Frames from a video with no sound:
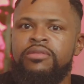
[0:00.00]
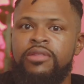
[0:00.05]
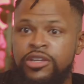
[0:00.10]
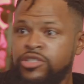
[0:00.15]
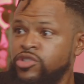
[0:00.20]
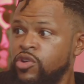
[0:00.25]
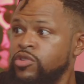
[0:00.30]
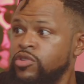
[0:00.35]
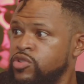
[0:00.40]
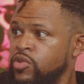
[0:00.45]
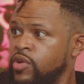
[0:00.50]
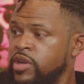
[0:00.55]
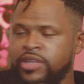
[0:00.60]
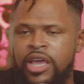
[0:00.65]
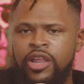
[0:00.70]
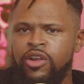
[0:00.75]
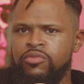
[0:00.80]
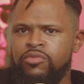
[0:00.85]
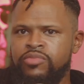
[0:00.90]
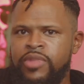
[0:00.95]
That's your choice.
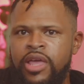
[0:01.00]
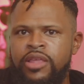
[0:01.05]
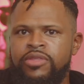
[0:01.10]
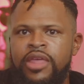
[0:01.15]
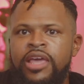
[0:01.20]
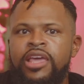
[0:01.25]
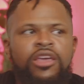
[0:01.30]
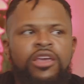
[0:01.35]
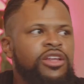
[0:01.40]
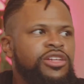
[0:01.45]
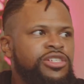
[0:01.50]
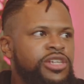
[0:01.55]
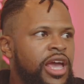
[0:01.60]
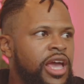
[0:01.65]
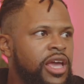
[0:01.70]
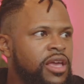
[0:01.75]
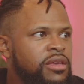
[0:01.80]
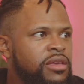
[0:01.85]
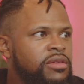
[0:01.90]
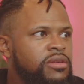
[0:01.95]
They give you the
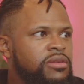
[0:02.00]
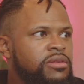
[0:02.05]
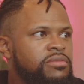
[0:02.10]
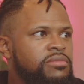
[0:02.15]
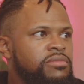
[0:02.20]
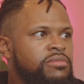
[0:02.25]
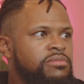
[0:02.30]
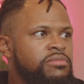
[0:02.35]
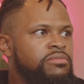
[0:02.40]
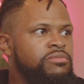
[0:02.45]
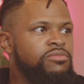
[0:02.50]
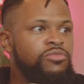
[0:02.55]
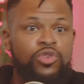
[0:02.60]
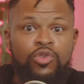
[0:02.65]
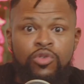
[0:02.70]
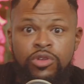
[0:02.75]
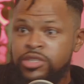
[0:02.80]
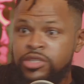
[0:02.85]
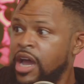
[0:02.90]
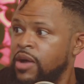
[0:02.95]
check.
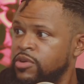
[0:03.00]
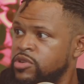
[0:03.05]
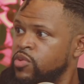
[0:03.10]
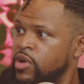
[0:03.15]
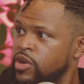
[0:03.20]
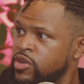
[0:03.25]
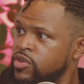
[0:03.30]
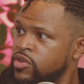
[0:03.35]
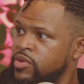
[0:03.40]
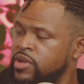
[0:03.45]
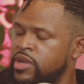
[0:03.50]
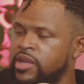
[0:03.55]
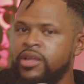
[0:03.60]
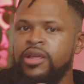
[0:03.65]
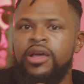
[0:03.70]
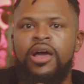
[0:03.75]
You decide what you want to do with it.